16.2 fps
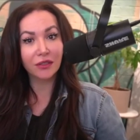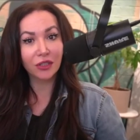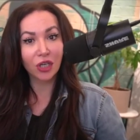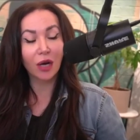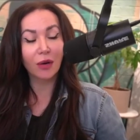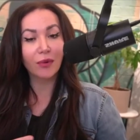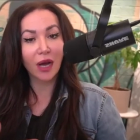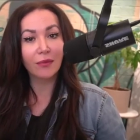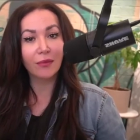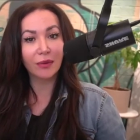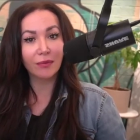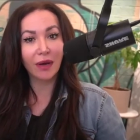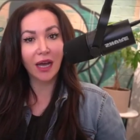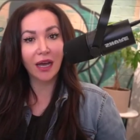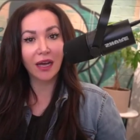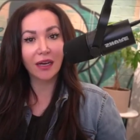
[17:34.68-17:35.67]
stopped coming
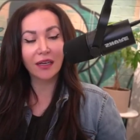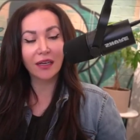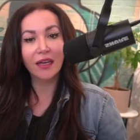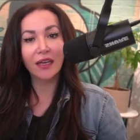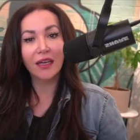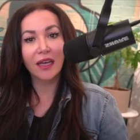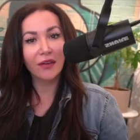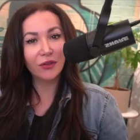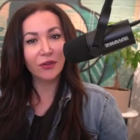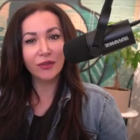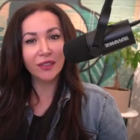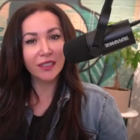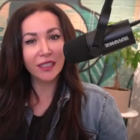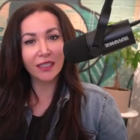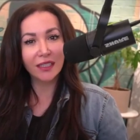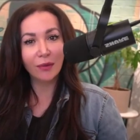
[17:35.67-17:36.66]
back. Have you
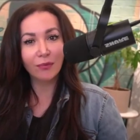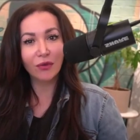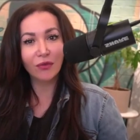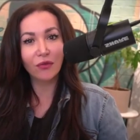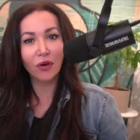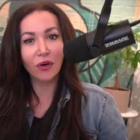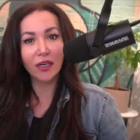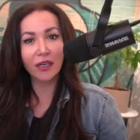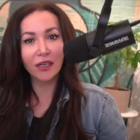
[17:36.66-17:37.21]
seen that before?